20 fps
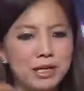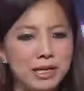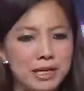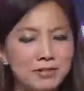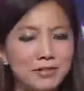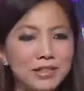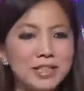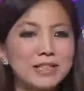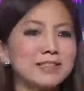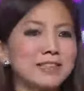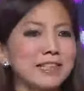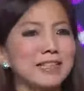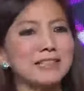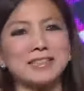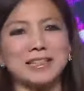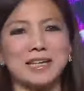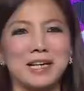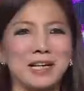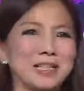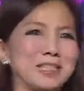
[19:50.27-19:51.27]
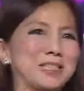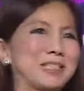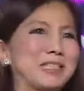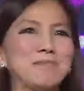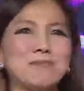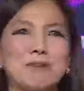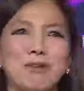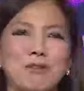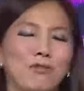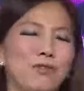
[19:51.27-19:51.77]
And then get the
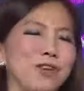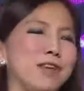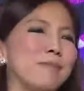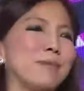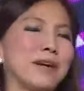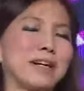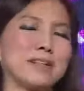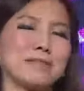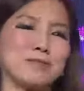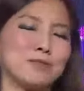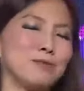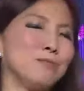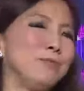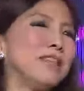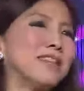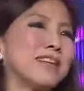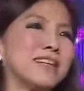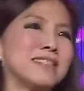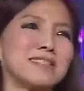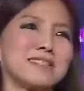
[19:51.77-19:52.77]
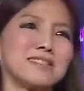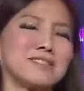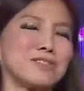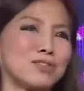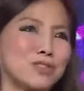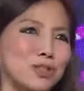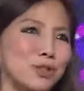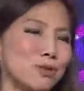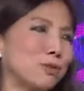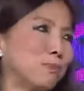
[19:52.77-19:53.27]
customer feedback. To me, that's
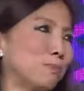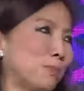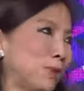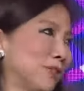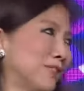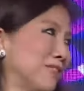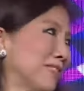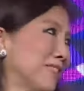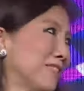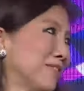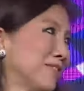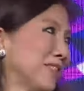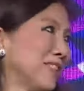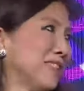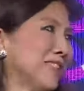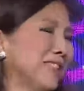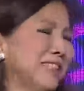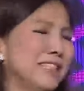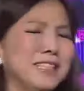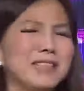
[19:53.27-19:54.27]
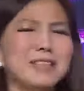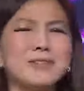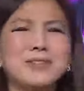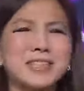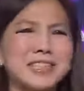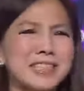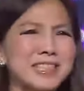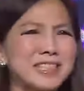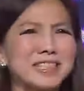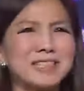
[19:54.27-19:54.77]
so important, right? If
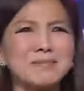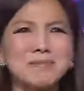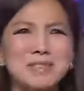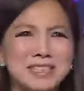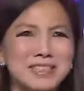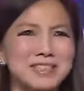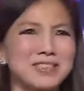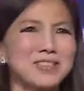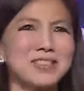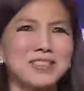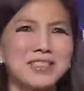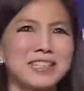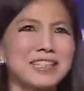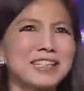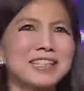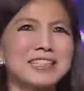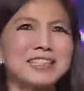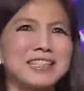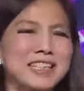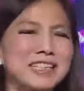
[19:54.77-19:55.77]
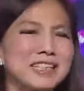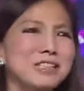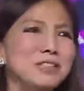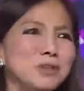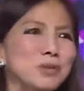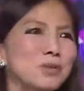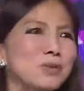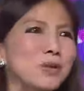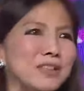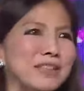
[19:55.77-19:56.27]
the customer's not telling
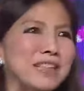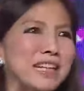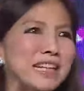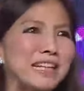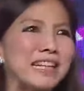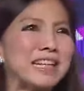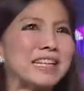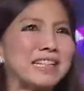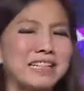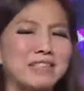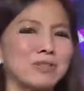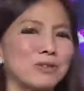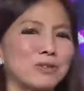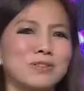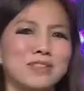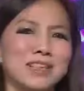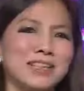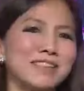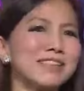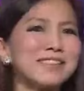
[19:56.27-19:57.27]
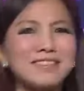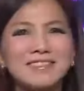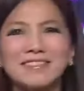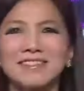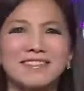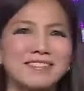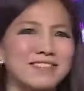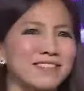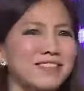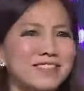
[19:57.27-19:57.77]
you what they like and don't like, it's,
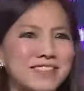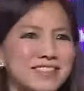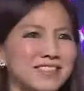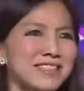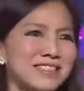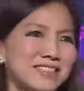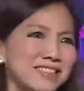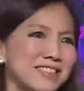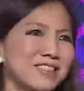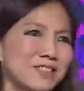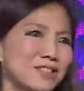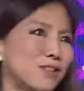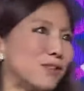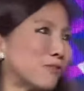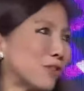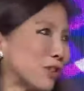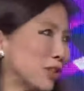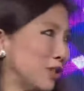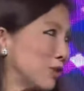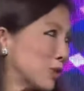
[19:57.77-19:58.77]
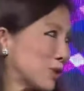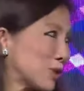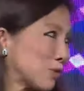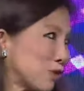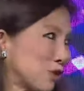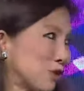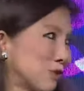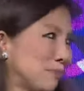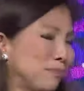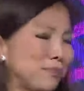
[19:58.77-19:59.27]
it's, it's, it's not very
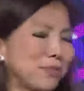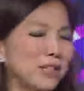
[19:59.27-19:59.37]
useful.